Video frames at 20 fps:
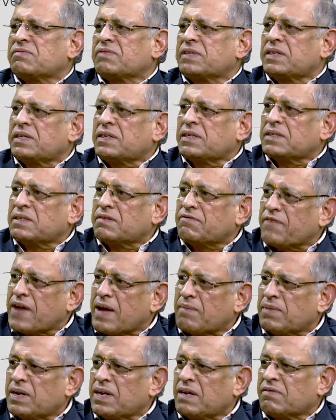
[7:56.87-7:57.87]
whether it is the
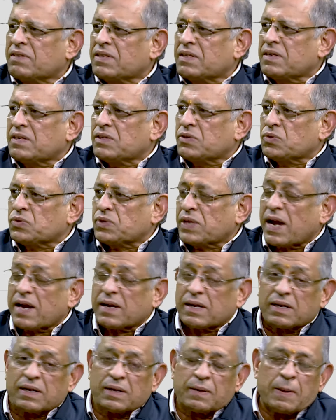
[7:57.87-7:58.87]
family, whether it is
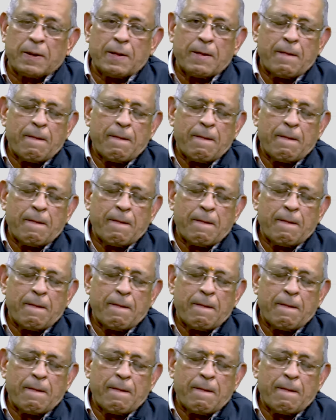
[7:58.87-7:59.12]
society.